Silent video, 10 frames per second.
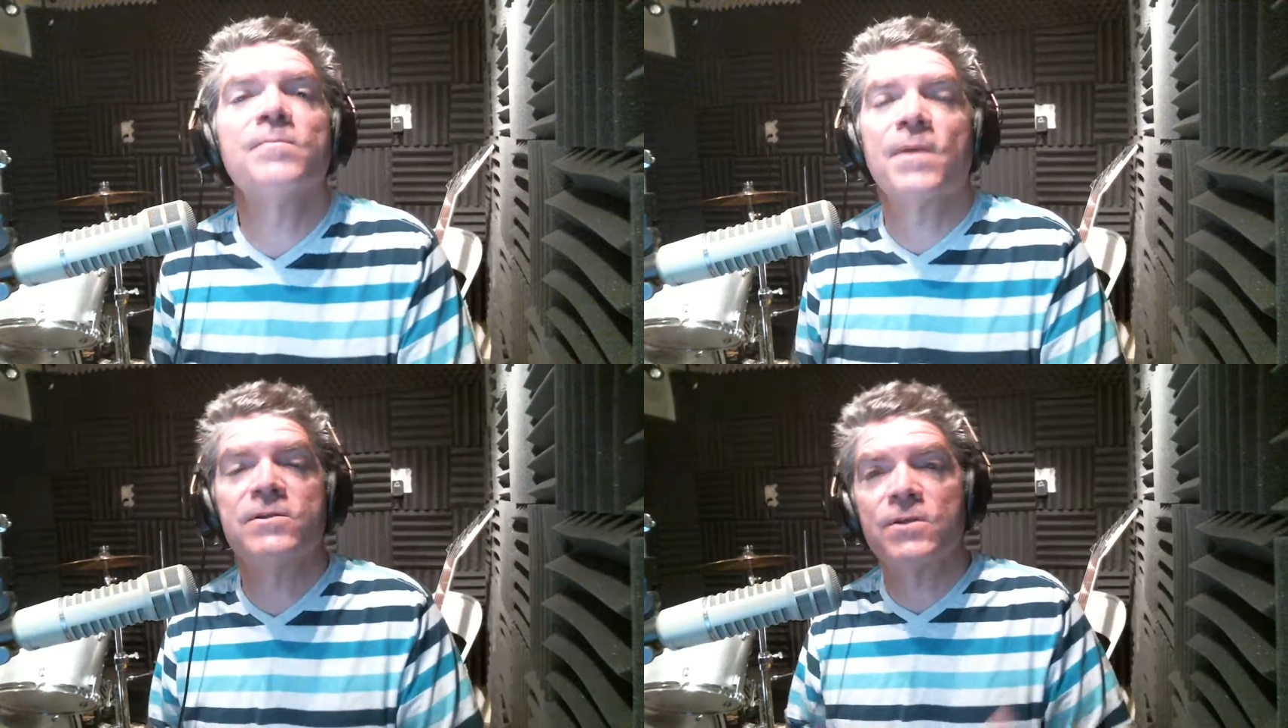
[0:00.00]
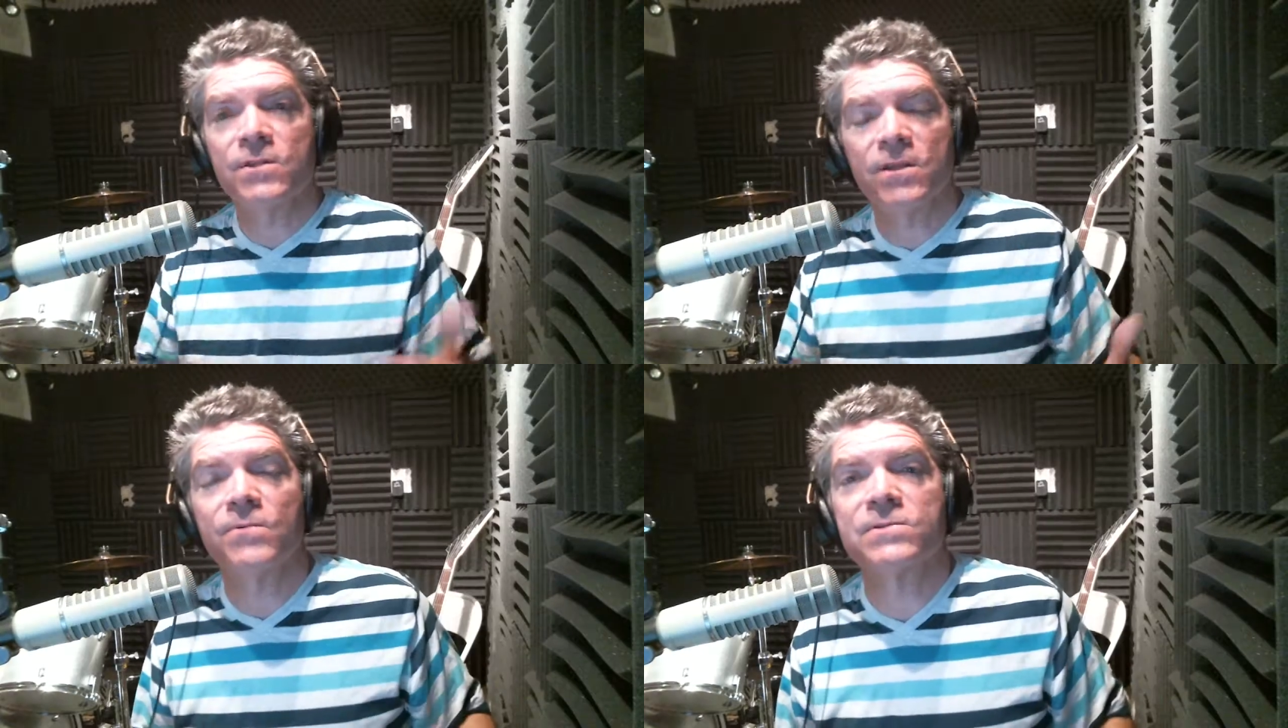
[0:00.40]
and
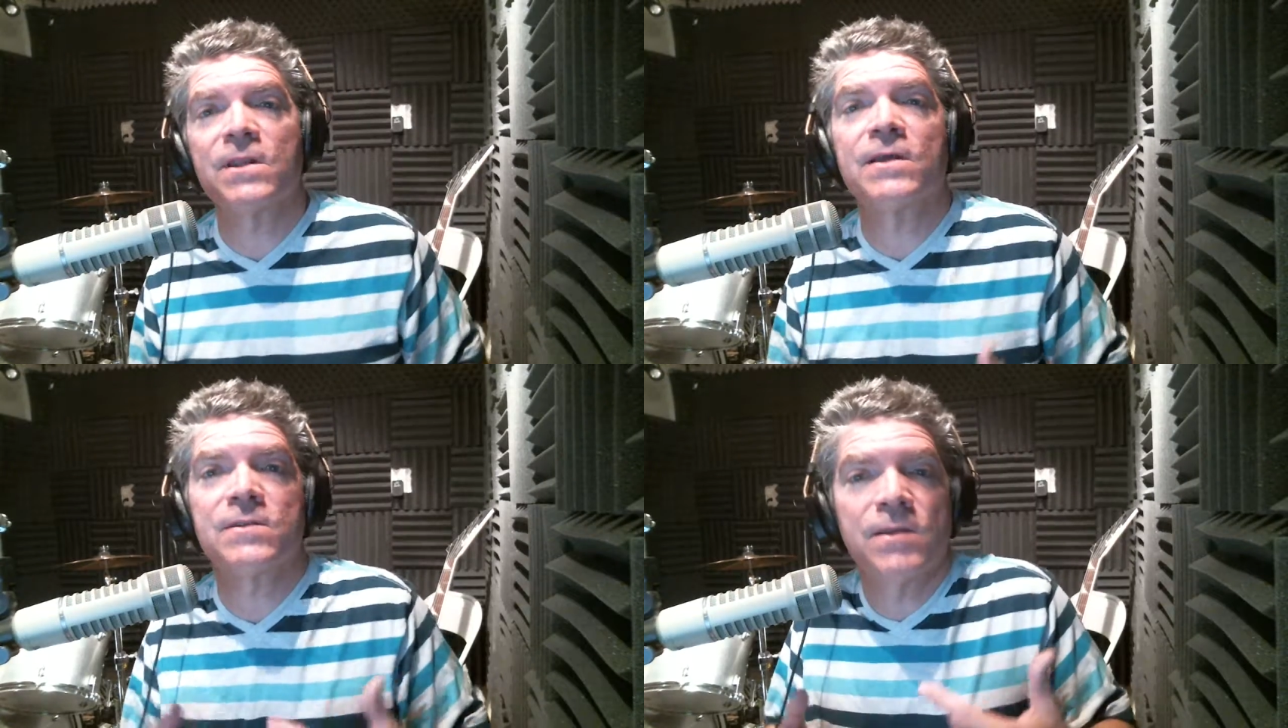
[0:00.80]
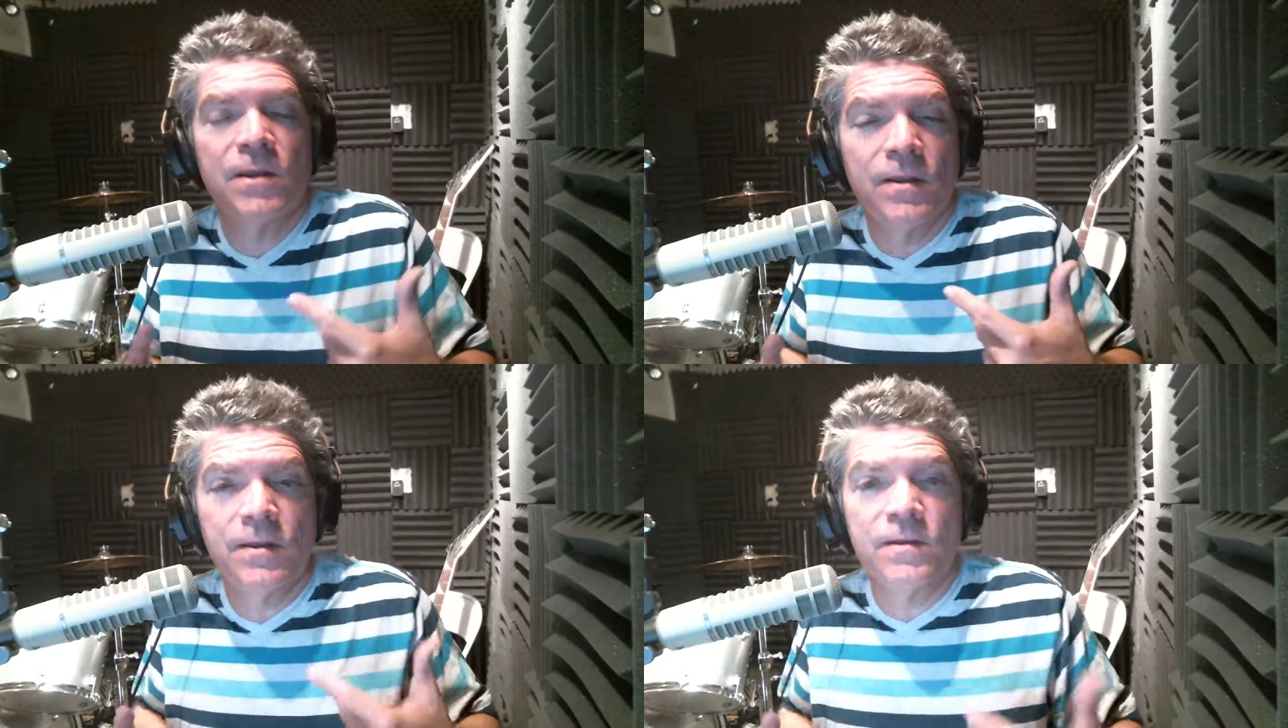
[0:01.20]
basically it
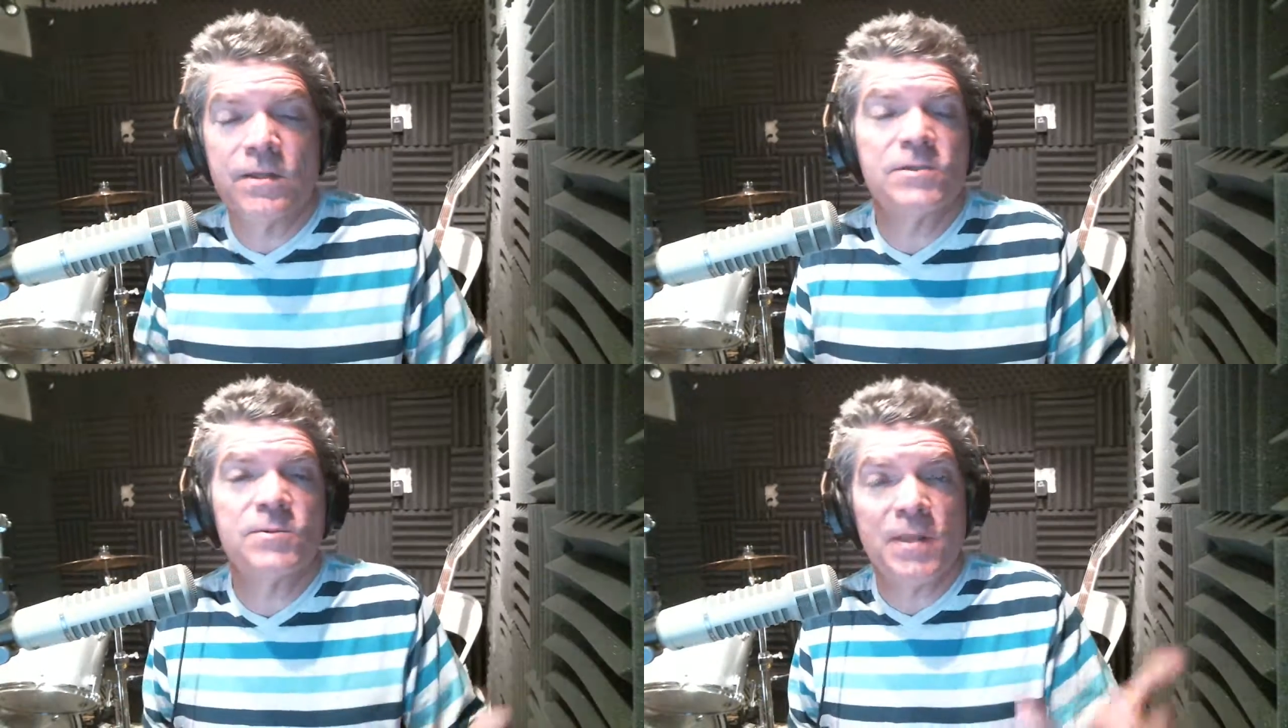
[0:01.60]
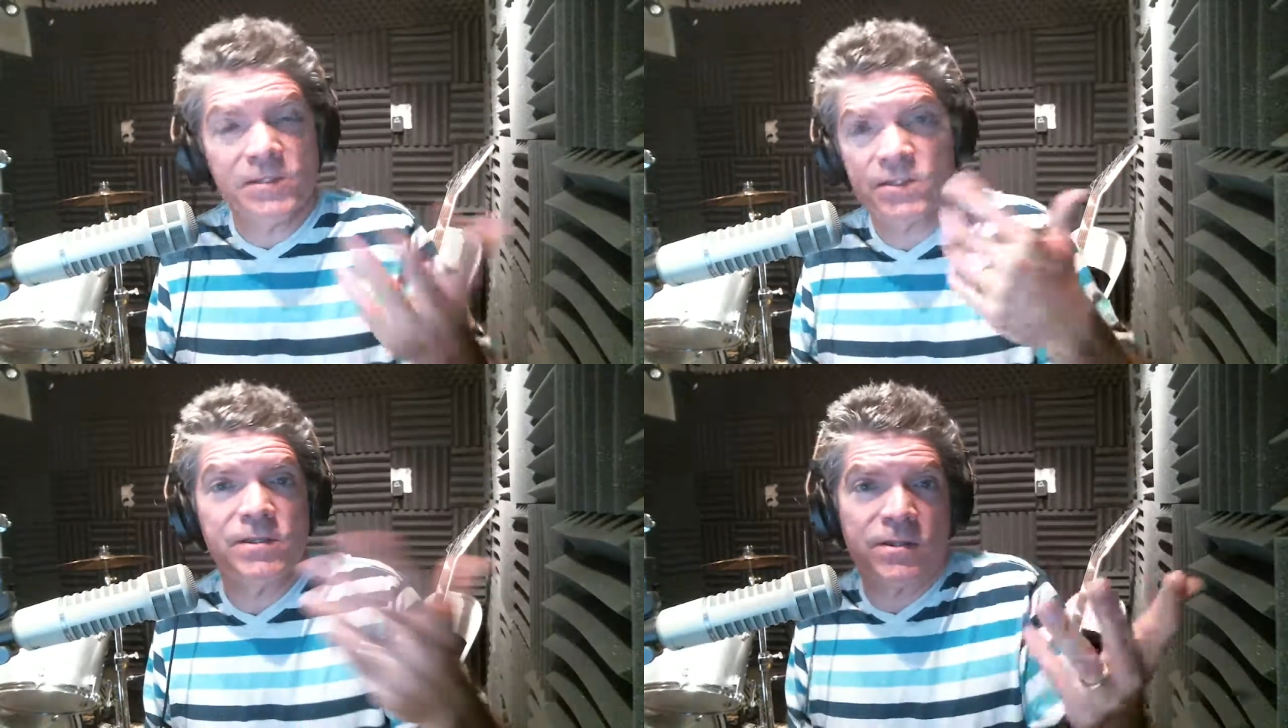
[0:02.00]
just
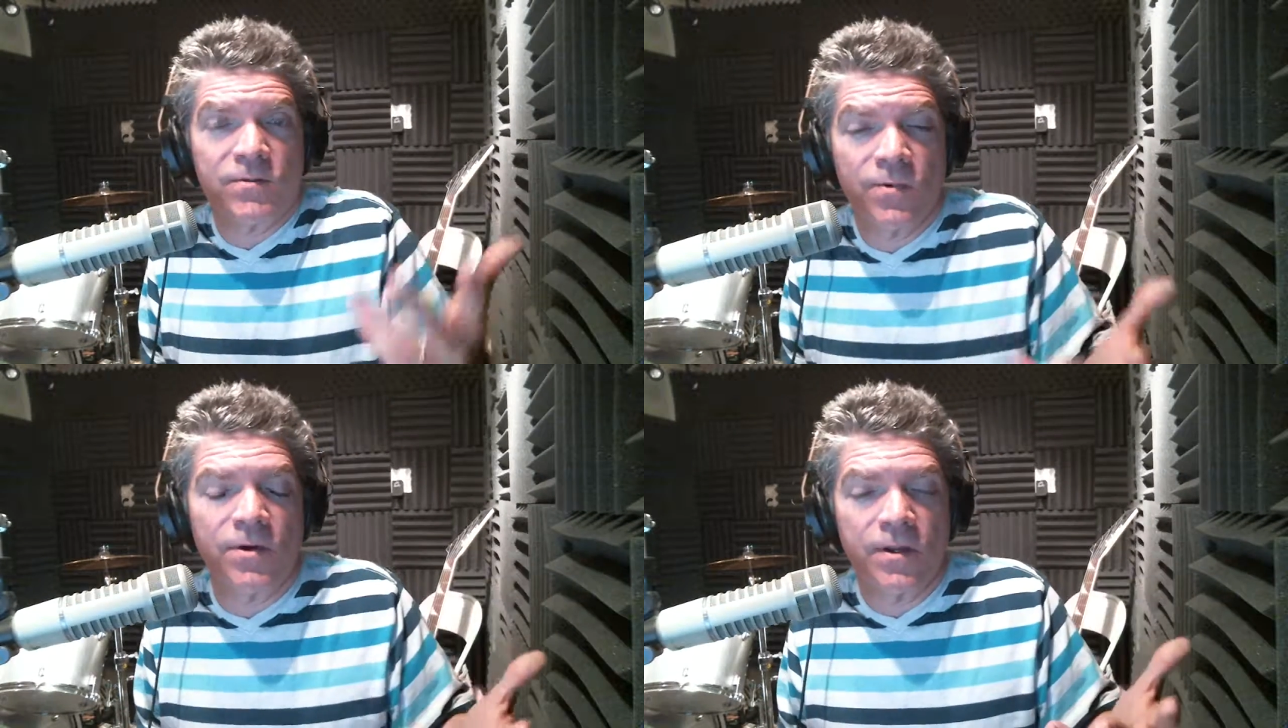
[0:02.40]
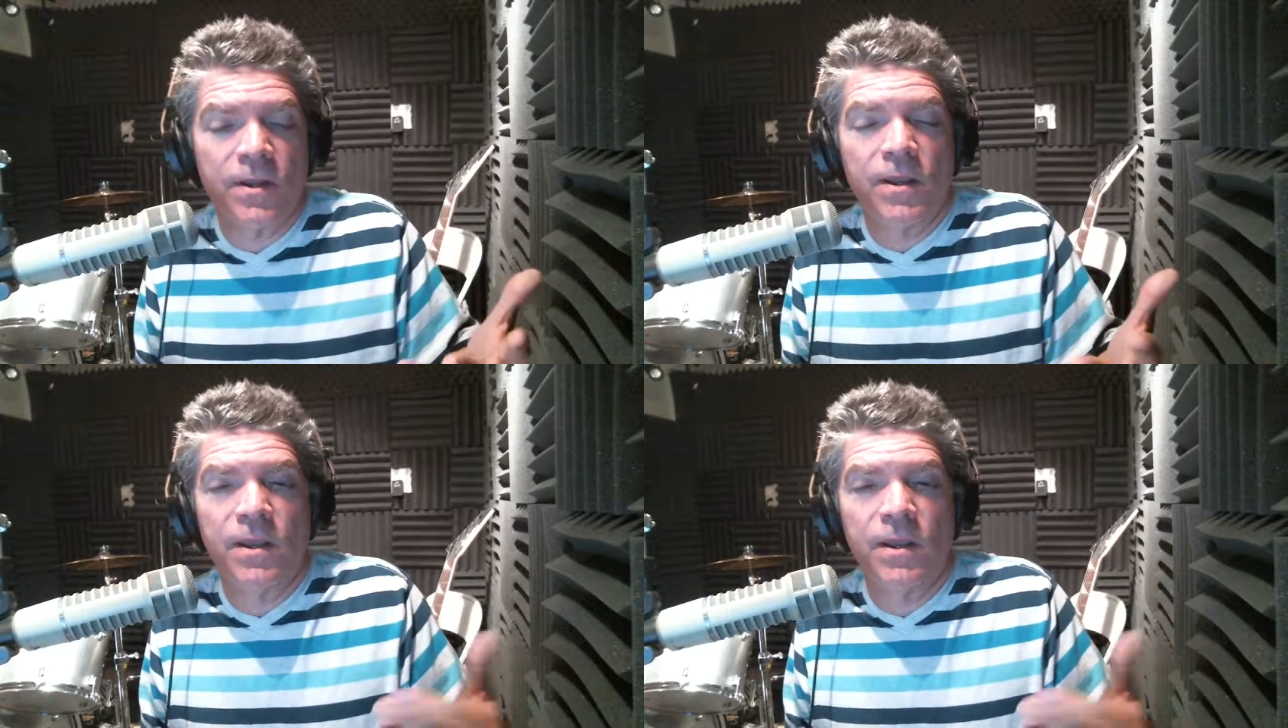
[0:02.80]
basically didn't work.